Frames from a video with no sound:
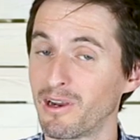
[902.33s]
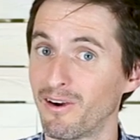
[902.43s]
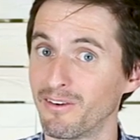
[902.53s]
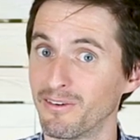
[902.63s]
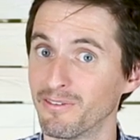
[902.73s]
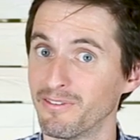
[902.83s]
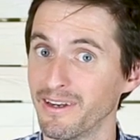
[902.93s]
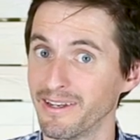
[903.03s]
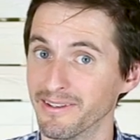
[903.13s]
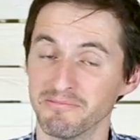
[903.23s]
bit harder to
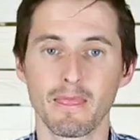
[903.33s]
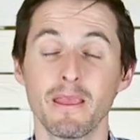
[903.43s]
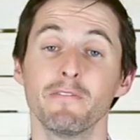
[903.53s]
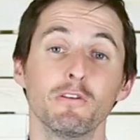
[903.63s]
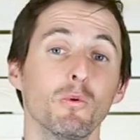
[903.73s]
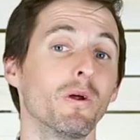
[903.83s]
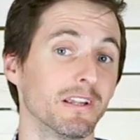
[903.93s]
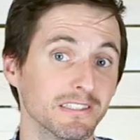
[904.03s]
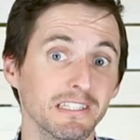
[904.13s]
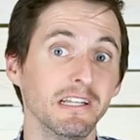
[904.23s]
find. If you want
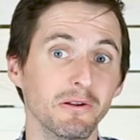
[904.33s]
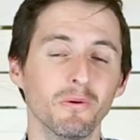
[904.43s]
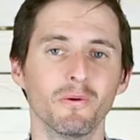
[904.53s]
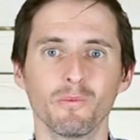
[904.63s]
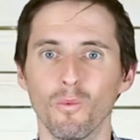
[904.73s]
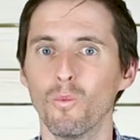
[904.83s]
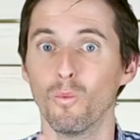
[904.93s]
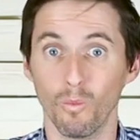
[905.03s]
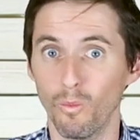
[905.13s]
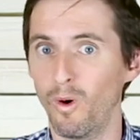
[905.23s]
to see
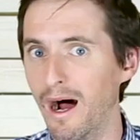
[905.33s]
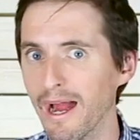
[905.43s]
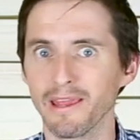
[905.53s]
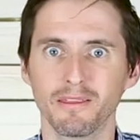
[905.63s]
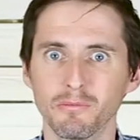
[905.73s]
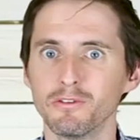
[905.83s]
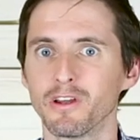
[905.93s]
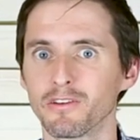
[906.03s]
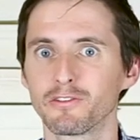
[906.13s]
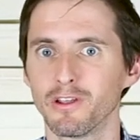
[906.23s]
why the
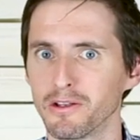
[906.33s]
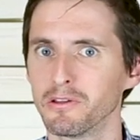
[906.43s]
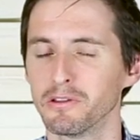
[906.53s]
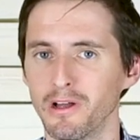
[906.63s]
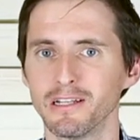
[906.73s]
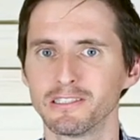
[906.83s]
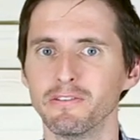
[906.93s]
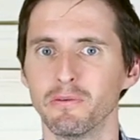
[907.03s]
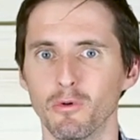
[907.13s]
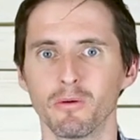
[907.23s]
blue-tongued skink lost
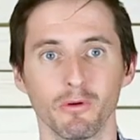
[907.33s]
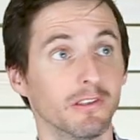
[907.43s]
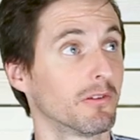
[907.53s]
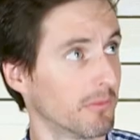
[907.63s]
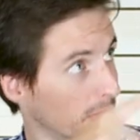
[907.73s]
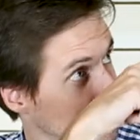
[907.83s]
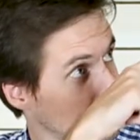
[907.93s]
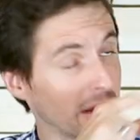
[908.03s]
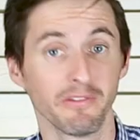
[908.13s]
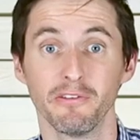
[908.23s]
even more points, I mean, we
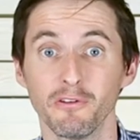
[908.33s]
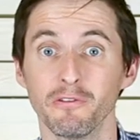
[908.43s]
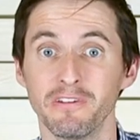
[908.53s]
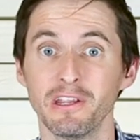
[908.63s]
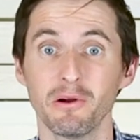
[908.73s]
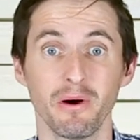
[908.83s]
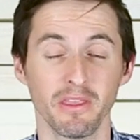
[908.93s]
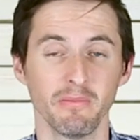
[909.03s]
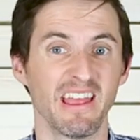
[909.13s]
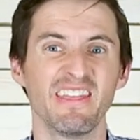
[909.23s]
do have a full video
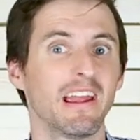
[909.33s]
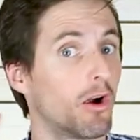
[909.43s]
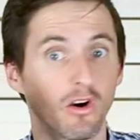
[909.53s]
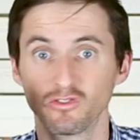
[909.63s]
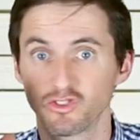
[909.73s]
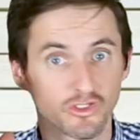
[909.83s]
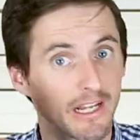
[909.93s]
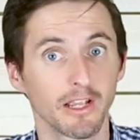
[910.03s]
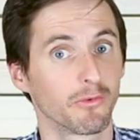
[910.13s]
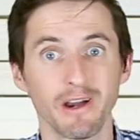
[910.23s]
on them, and they are
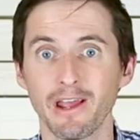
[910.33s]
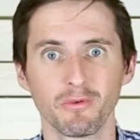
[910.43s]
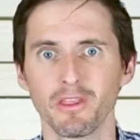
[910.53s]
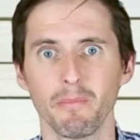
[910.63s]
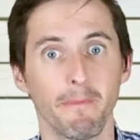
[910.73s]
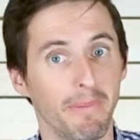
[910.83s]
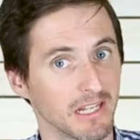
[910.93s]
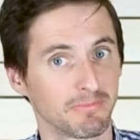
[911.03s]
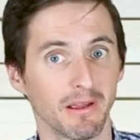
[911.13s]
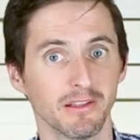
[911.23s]
stinking rad, one of the
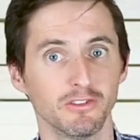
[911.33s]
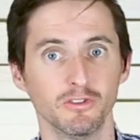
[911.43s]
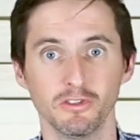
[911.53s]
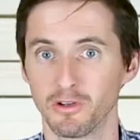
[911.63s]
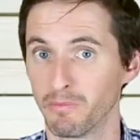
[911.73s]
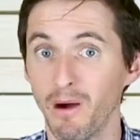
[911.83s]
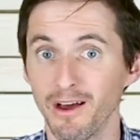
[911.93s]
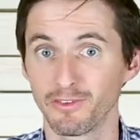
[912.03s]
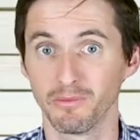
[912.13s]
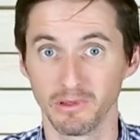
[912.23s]
best pet lizards you could
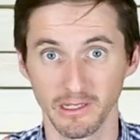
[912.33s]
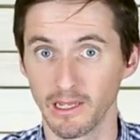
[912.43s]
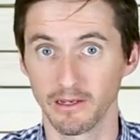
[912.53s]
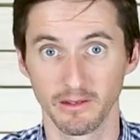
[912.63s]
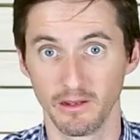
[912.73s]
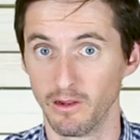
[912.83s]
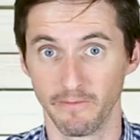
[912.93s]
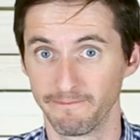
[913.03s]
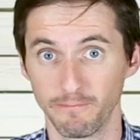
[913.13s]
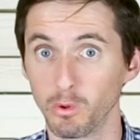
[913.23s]
possibly get,
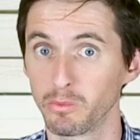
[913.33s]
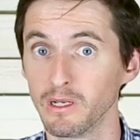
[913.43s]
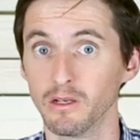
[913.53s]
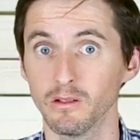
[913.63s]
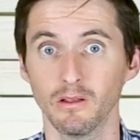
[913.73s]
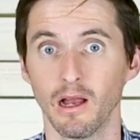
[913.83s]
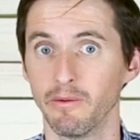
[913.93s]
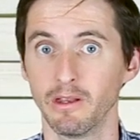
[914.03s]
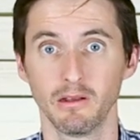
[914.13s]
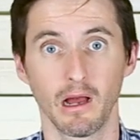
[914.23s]
for real. I
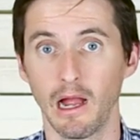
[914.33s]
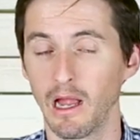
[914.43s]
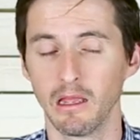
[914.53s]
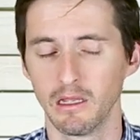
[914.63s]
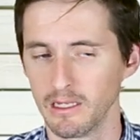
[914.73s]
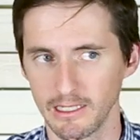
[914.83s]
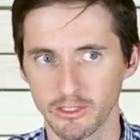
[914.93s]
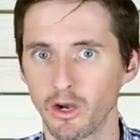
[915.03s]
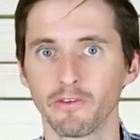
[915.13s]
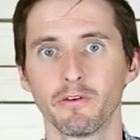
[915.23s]
mean,
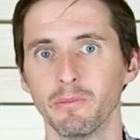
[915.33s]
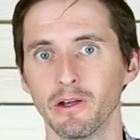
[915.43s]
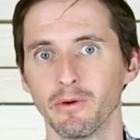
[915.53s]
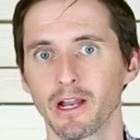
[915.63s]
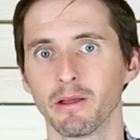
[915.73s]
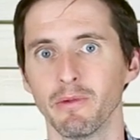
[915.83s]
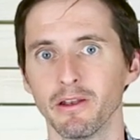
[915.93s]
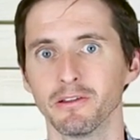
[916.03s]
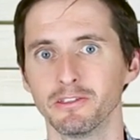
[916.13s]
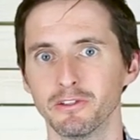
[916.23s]
it's hard for me to
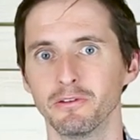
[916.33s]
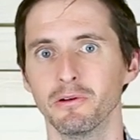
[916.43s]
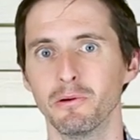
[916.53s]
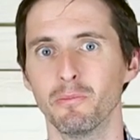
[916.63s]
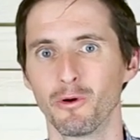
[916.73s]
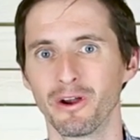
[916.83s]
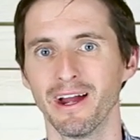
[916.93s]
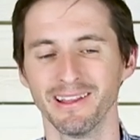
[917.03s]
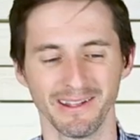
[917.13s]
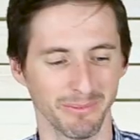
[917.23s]
recommend a lizard more
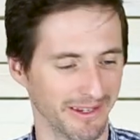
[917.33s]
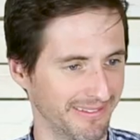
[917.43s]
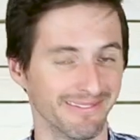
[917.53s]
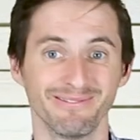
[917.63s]
highly, but